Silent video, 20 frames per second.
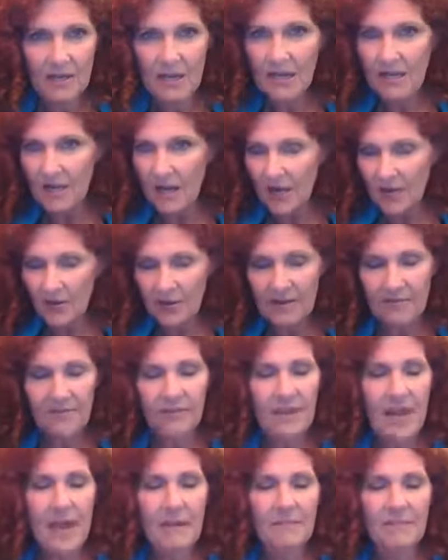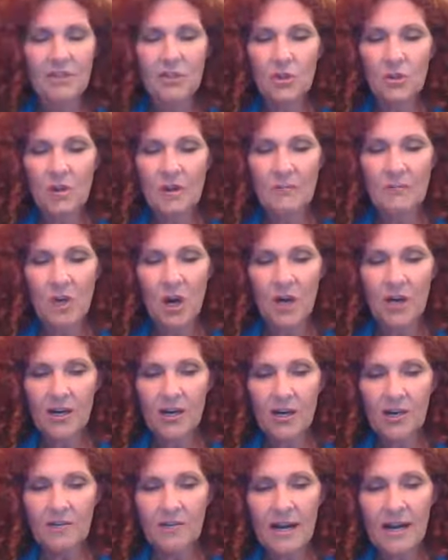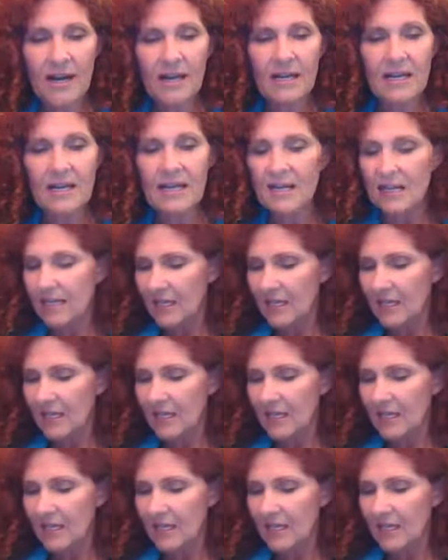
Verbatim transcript: another inflammatory marker, right?